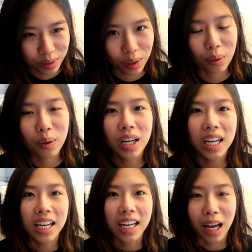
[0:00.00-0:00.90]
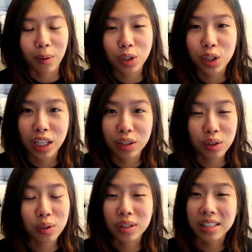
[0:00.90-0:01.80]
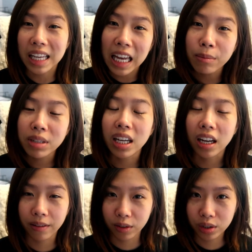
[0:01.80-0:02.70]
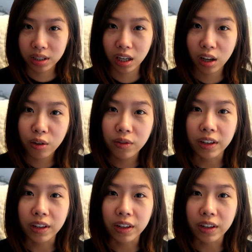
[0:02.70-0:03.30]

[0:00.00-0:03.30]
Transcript: So I want you guys to do the same. Take care of yourself.